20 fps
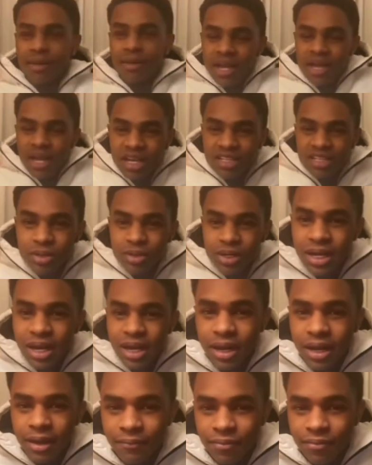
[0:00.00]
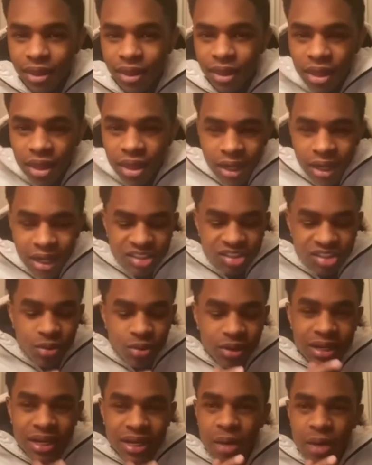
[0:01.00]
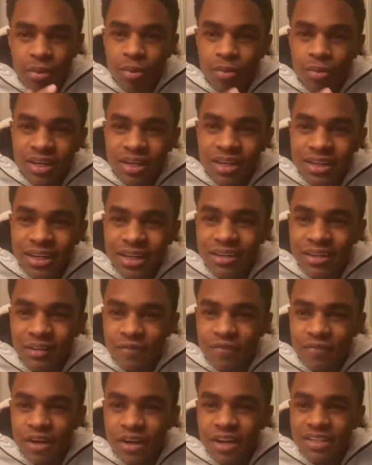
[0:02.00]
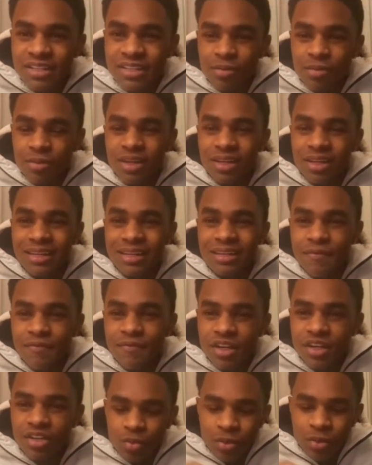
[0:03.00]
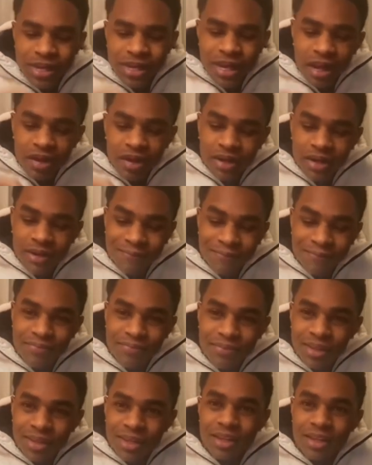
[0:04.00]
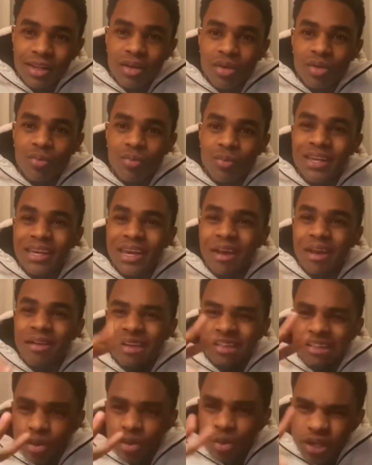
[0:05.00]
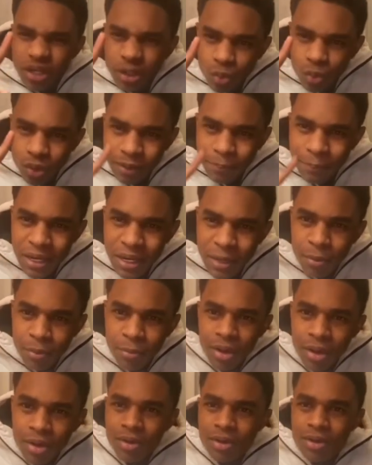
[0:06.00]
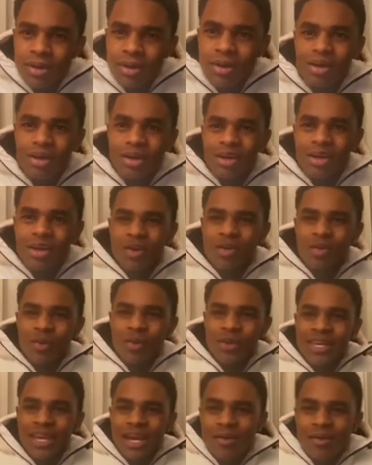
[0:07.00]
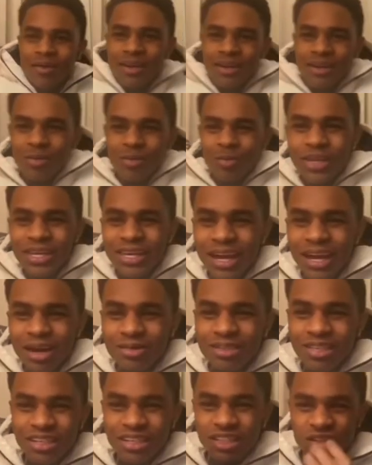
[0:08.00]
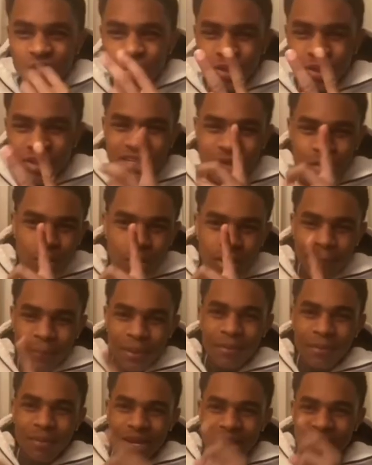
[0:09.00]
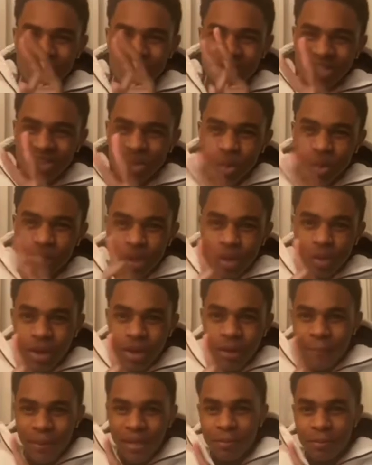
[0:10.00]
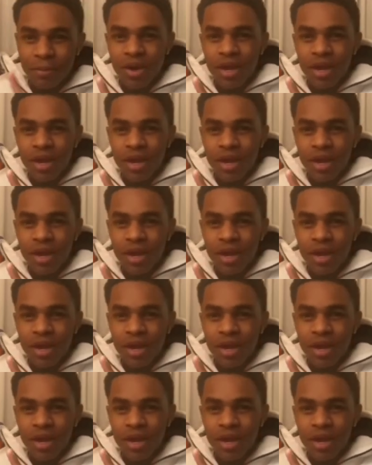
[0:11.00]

I swear to God. I swear to God, when we looked at the footage, we looked at the footage, we counted. We counted 21 people, bro. We counted. We counted 21 people. It was 21 people.